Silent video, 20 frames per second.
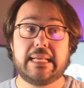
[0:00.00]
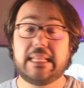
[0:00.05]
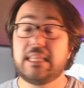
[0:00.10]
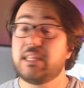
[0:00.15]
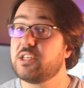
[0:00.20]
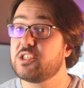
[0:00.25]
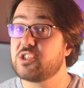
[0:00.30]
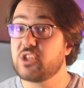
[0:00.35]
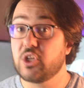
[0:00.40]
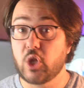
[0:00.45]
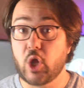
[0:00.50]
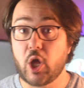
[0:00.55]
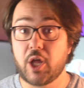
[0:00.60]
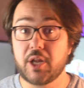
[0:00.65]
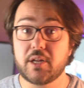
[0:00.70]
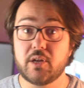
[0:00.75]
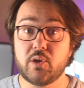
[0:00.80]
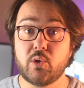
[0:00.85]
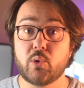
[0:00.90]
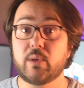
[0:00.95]
There's a lot
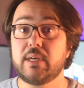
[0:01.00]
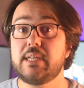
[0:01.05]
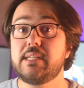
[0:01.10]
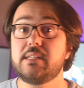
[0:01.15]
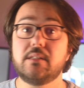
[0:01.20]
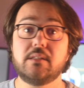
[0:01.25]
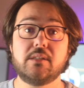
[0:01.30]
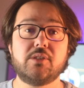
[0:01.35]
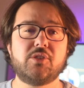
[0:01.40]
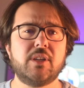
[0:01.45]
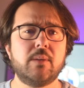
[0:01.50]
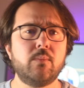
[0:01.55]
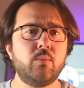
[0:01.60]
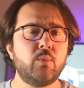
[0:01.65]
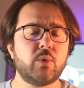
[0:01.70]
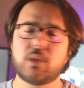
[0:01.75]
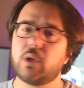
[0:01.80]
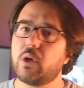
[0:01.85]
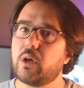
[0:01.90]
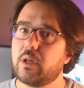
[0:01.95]
of noise in the gym
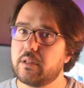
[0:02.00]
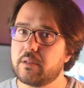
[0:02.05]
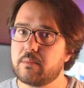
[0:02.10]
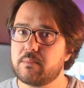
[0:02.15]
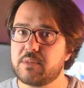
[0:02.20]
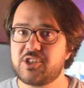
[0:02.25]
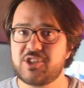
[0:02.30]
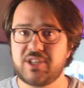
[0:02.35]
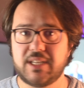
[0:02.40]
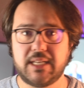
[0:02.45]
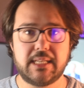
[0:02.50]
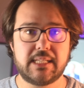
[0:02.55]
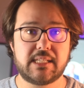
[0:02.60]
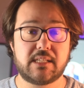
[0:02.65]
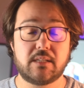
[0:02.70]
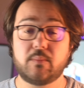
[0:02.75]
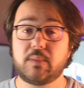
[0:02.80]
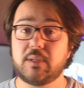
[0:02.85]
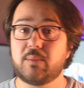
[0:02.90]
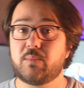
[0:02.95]
with all the machines
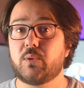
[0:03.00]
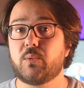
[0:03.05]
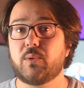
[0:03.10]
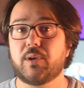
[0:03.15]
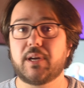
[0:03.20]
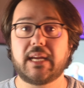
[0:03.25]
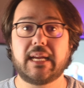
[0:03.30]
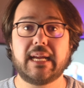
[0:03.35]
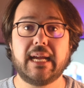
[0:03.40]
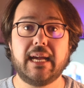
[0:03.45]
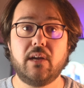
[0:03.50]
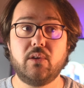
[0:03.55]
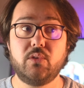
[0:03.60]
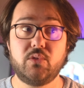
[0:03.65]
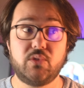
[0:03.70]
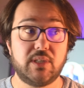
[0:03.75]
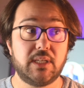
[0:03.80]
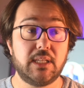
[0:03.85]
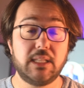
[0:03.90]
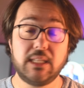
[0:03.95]
and people working
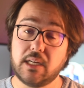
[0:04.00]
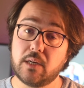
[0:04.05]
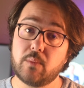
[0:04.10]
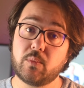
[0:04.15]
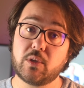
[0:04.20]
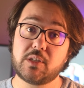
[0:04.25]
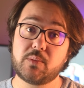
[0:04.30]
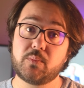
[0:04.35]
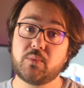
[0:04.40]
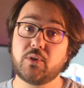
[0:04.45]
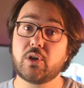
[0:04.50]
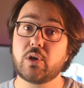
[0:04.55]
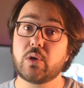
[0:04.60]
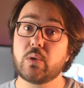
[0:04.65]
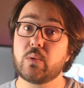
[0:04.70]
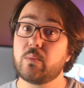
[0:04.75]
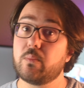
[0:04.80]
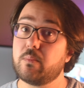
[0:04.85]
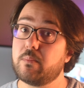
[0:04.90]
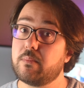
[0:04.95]
out, and the AirPods
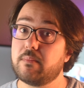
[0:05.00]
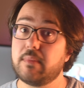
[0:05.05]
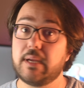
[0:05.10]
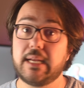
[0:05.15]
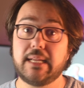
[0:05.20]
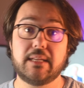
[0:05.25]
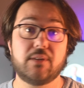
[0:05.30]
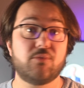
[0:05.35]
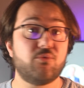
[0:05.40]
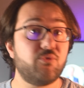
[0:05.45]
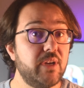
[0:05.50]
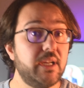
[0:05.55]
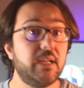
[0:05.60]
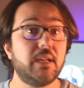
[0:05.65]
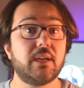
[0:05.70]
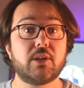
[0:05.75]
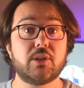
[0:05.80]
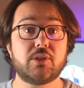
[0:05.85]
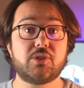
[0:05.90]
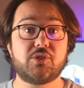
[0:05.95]
Pro made a really
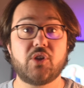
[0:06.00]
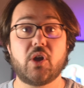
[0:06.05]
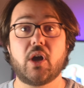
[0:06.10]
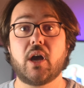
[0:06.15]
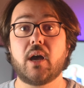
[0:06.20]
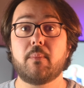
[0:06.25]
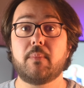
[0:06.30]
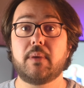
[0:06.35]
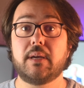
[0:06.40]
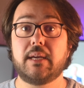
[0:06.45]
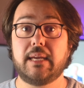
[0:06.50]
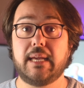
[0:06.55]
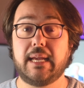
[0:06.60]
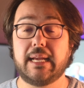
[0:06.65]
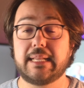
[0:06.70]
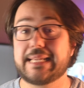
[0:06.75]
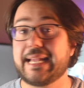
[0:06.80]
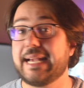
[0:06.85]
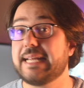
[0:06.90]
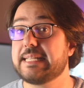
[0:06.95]
good job
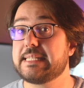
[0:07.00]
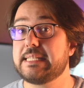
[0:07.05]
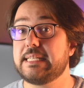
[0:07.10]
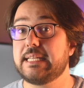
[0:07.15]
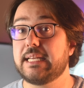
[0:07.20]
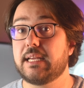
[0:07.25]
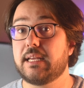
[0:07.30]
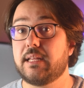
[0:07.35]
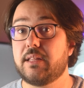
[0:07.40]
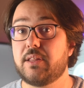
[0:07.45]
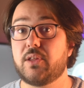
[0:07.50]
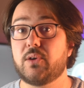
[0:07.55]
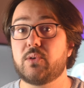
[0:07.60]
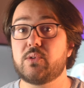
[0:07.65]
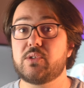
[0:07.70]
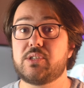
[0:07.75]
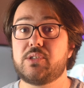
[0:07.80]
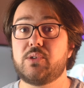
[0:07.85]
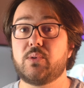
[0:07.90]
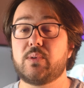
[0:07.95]
at canceling
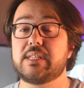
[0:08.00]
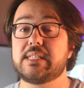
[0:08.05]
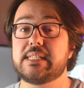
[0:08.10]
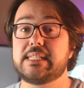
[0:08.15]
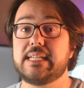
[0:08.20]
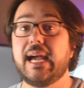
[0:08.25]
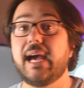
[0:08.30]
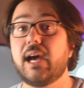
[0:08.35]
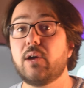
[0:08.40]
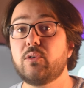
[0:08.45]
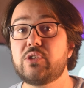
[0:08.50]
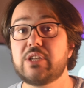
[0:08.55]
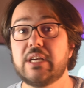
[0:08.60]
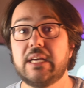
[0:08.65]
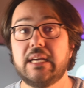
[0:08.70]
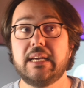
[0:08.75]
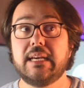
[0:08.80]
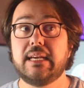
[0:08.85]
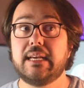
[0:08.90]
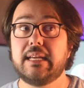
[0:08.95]
those noises out.
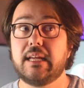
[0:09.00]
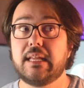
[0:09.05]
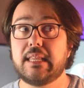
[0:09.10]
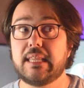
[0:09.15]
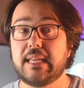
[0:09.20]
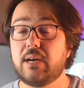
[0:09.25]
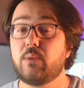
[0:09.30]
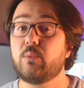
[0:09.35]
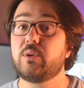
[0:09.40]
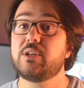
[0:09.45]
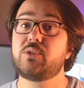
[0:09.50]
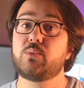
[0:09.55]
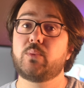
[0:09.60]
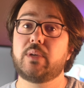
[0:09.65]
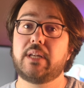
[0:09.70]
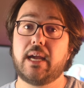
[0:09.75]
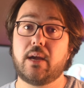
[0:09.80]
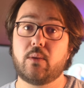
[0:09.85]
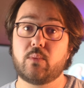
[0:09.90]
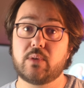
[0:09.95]
That was
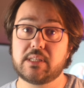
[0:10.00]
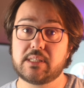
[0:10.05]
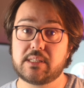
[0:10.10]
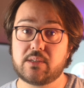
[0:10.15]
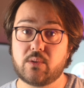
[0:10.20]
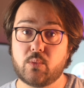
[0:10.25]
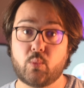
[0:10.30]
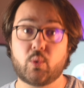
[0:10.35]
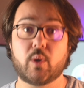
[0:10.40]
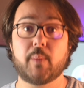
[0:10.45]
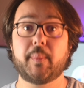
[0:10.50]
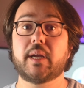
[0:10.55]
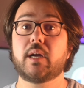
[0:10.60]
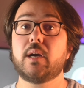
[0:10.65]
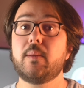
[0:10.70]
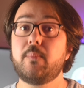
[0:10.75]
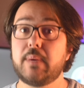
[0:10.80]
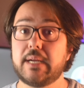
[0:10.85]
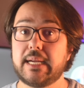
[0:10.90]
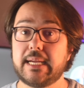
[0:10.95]
when I was warming
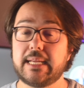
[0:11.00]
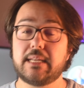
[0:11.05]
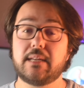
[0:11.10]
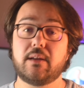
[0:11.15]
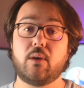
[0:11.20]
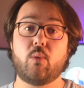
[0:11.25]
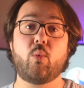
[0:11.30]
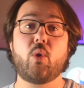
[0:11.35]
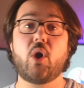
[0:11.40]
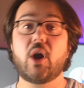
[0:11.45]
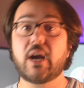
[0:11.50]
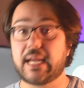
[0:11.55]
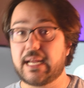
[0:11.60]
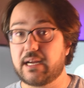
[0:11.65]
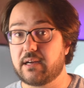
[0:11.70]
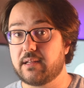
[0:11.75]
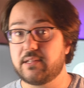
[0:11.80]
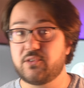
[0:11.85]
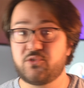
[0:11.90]
up and walking on the